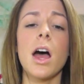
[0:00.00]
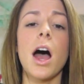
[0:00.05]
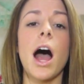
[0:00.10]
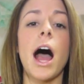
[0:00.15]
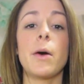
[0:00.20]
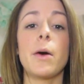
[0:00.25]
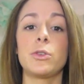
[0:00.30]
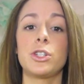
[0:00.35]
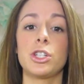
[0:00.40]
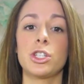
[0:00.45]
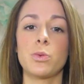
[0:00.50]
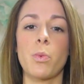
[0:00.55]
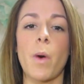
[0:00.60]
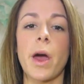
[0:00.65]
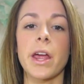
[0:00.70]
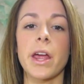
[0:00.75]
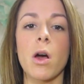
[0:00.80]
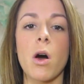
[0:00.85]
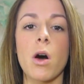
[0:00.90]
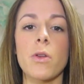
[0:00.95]
I was just
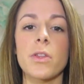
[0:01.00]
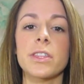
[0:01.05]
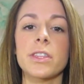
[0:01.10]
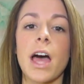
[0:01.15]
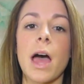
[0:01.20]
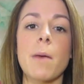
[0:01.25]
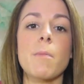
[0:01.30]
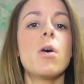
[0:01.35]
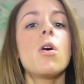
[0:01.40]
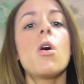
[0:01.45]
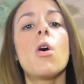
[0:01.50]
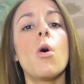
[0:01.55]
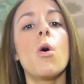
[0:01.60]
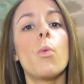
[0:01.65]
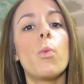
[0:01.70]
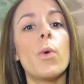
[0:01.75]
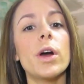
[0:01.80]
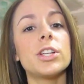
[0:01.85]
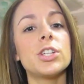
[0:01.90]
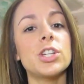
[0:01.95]
sweating all the time,
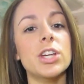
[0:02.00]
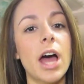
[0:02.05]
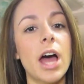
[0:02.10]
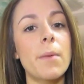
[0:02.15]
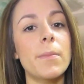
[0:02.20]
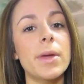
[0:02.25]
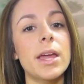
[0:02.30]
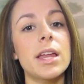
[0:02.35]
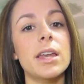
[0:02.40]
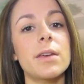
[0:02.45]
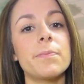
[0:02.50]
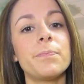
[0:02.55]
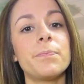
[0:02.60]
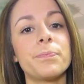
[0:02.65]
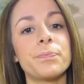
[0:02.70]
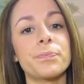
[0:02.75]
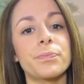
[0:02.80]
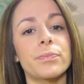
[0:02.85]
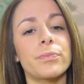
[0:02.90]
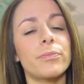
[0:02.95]
which, I mean,
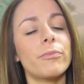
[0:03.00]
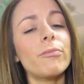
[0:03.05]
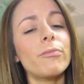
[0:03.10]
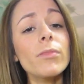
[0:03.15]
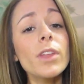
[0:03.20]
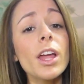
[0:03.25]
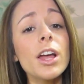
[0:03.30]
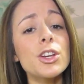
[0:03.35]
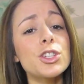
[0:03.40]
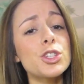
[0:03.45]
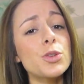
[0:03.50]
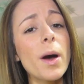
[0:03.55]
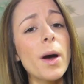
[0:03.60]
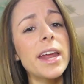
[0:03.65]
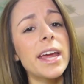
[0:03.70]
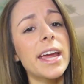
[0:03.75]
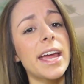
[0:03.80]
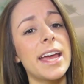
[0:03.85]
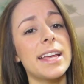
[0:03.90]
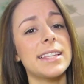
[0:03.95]

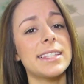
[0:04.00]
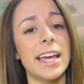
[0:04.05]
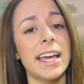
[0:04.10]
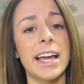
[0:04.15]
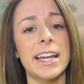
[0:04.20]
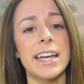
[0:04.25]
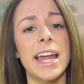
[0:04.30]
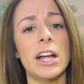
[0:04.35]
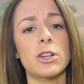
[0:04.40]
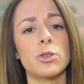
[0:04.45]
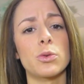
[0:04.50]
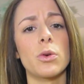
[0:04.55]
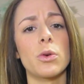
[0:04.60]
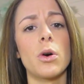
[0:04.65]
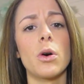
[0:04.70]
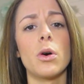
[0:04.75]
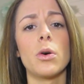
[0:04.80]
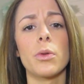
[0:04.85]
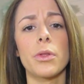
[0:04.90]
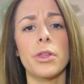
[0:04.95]
sweating is like a
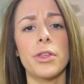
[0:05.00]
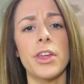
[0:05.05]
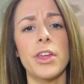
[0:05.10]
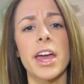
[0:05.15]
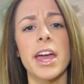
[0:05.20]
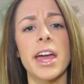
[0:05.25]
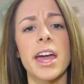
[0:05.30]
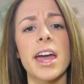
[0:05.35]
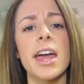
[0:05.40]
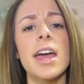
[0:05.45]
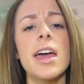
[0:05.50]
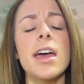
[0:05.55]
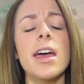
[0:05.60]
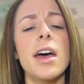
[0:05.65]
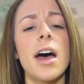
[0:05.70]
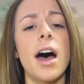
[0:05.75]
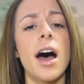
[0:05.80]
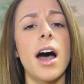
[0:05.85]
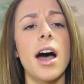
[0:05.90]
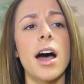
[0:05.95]
natural thing.
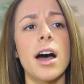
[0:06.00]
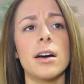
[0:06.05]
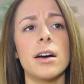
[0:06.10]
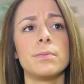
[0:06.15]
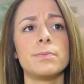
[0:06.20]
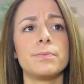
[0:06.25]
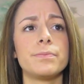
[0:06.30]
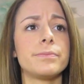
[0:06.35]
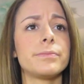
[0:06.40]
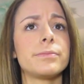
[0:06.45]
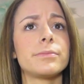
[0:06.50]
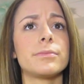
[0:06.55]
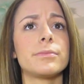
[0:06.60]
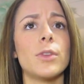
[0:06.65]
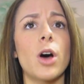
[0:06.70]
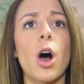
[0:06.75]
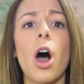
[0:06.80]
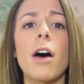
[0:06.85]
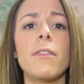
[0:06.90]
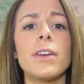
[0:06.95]

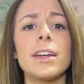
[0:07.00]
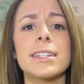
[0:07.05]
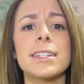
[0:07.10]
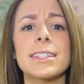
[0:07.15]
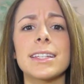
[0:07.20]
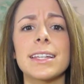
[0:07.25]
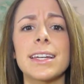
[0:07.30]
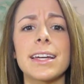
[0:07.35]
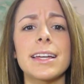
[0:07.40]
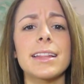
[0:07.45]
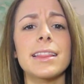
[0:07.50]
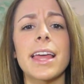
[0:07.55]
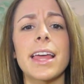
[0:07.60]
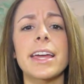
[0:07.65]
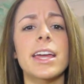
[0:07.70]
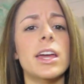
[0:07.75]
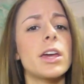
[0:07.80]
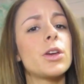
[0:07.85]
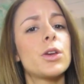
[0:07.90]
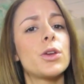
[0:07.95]
Obviously,
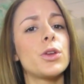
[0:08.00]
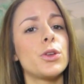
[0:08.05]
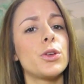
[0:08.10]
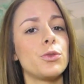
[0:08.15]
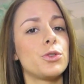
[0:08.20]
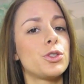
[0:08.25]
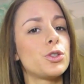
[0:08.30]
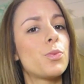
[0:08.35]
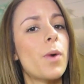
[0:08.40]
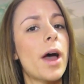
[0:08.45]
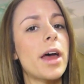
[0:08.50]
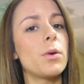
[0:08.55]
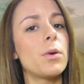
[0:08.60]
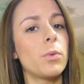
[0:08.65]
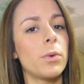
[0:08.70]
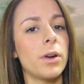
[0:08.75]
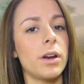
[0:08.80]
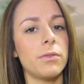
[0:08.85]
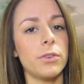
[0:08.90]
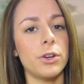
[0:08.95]
like you sweat
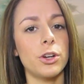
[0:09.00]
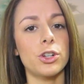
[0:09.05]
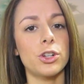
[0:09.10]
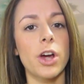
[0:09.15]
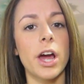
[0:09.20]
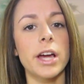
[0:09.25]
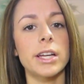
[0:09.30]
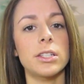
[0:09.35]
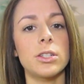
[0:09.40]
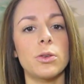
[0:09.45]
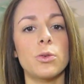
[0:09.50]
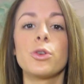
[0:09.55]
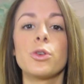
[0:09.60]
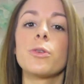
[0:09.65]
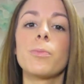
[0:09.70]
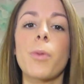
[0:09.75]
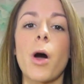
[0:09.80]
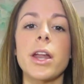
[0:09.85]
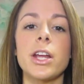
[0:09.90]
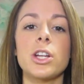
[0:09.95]
whenever
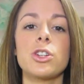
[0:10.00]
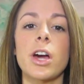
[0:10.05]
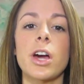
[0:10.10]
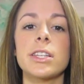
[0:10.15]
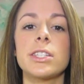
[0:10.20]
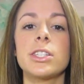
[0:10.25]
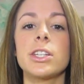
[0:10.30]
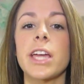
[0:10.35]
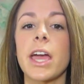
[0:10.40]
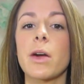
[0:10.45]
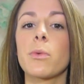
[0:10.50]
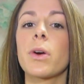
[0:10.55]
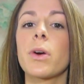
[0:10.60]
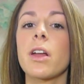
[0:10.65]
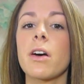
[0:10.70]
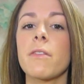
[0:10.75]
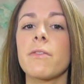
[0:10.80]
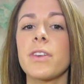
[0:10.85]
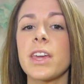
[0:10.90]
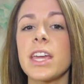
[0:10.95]
your body tries to get
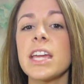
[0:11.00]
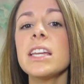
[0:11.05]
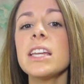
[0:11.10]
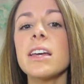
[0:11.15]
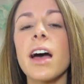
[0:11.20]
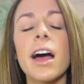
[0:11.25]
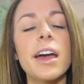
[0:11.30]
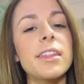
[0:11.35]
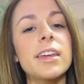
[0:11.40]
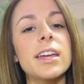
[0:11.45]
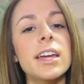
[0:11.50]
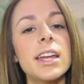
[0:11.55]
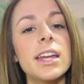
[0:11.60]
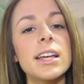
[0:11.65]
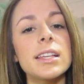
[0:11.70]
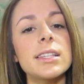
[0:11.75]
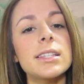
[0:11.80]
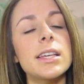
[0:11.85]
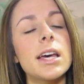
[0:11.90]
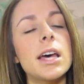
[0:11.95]
rid of heat, I think it
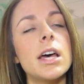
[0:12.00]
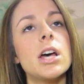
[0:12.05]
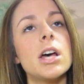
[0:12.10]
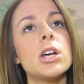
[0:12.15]
is.